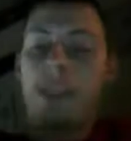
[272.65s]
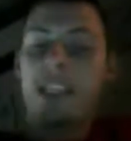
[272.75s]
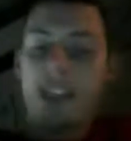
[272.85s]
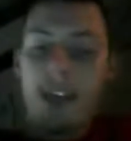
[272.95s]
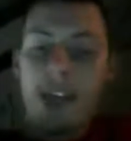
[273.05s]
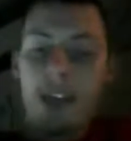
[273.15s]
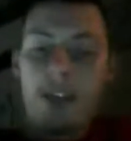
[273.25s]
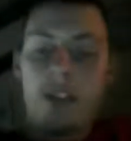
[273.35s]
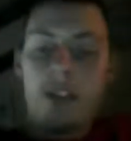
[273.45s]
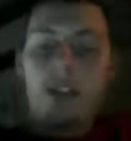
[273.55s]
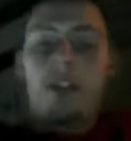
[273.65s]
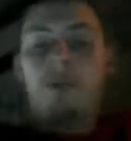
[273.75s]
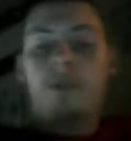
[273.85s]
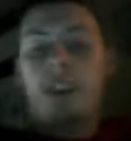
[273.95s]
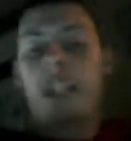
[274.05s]
and they did.
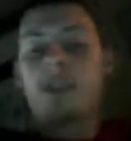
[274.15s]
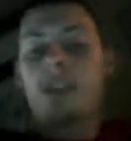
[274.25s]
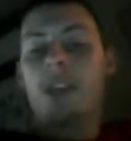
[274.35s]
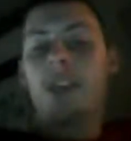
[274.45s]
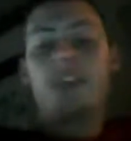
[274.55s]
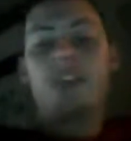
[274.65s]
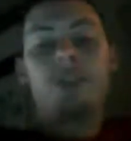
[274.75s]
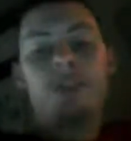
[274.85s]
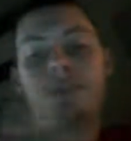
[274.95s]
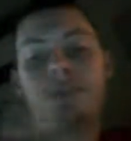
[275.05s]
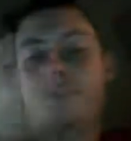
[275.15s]
Vikings Eagles.